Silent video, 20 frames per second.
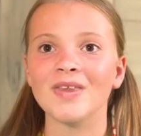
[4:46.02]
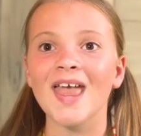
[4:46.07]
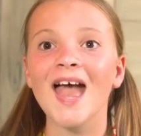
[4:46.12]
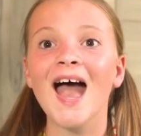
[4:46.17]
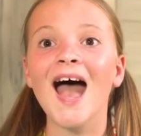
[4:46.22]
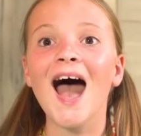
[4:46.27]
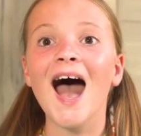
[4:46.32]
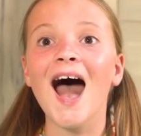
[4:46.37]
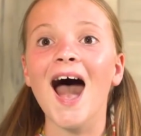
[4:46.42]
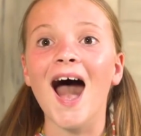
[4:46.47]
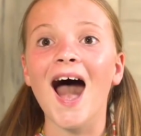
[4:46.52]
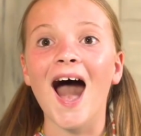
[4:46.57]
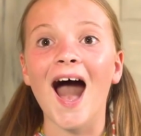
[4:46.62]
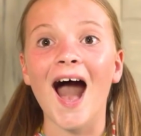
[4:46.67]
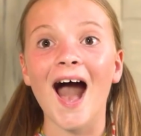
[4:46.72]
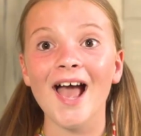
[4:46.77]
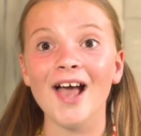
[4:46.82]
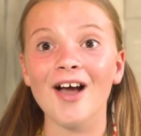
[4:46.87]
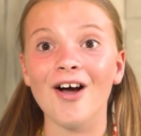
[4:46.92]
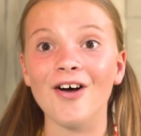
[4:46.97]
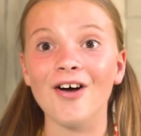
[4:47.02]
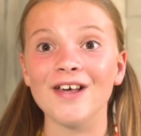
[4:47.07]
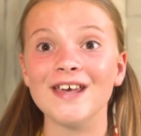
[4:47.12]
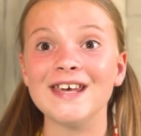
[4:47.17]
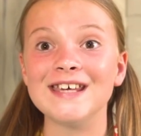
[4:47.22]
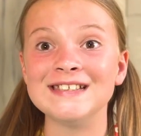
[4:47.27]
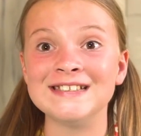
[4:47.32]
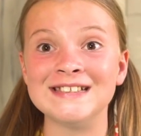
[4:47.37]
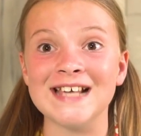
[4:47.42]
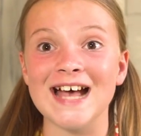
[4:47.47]
Hi,
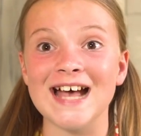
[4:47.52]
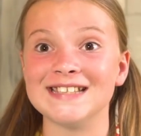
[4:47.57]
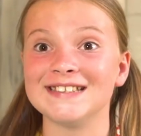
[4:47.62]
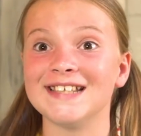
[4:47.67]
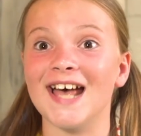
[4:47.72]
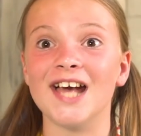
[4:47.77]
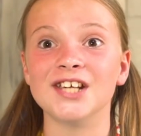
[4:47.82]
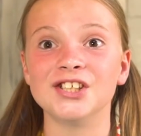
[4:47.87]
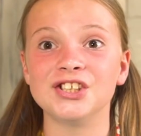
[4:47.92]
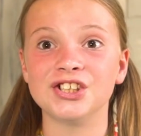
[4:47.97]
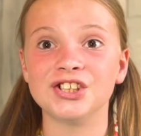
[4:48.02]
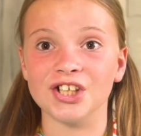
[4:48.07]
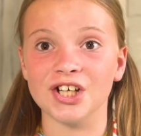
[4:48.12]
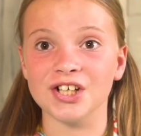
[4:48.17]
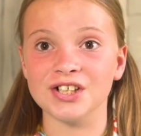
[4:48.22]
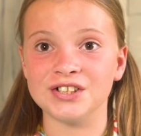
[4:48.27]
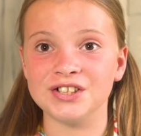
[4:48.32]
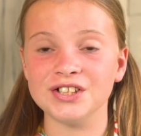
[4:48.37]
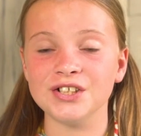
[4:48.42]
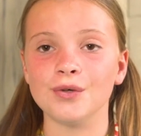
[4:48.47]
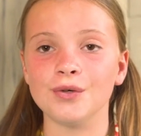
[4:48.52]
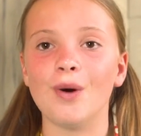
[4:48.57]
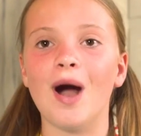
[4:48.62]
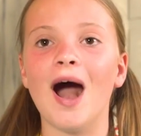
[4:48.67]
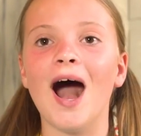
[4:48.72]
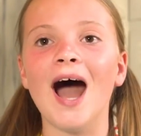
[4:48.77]
Ollie. Yes, I sure do.